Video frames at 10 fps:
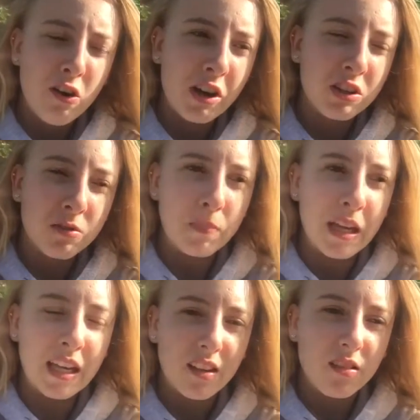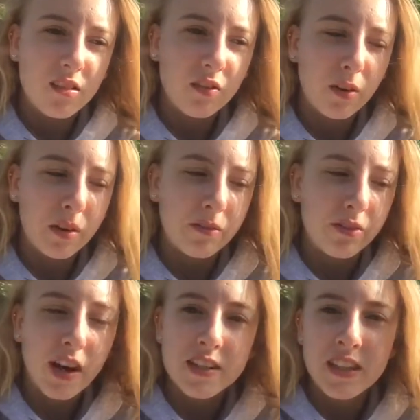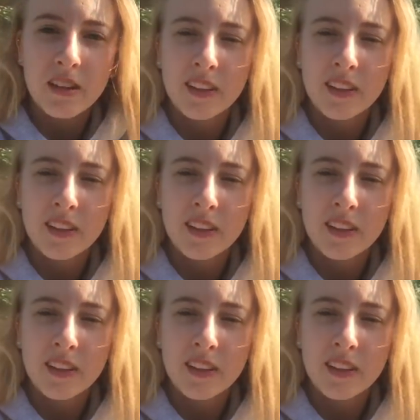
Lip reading: or it could have been from them fighting.